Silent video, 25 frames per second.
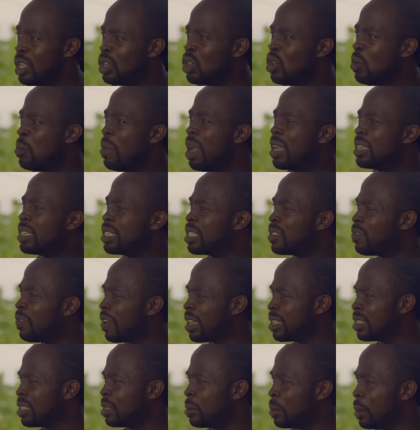Don't mind this
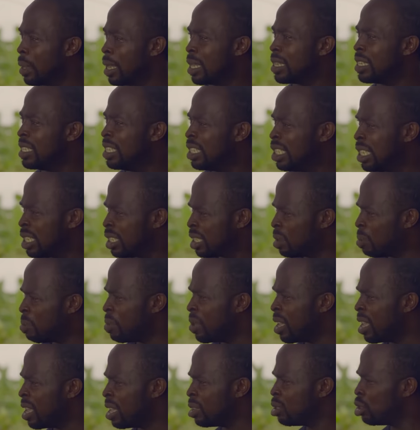fussy man, he's just a
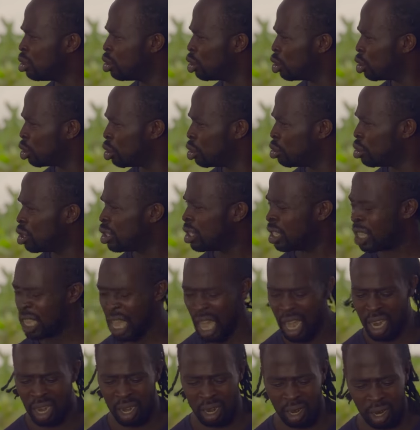mere security
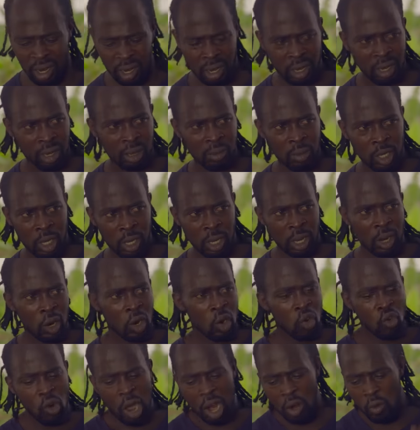guard.
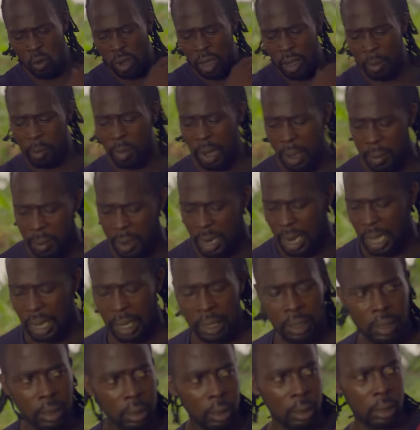Run away,
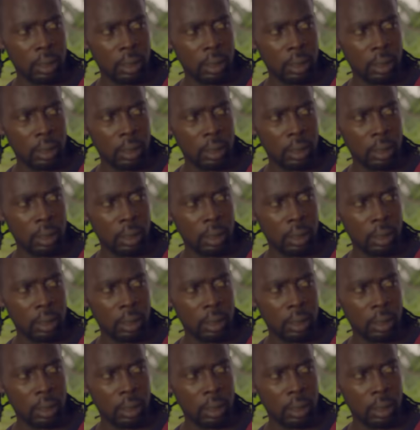Babylon.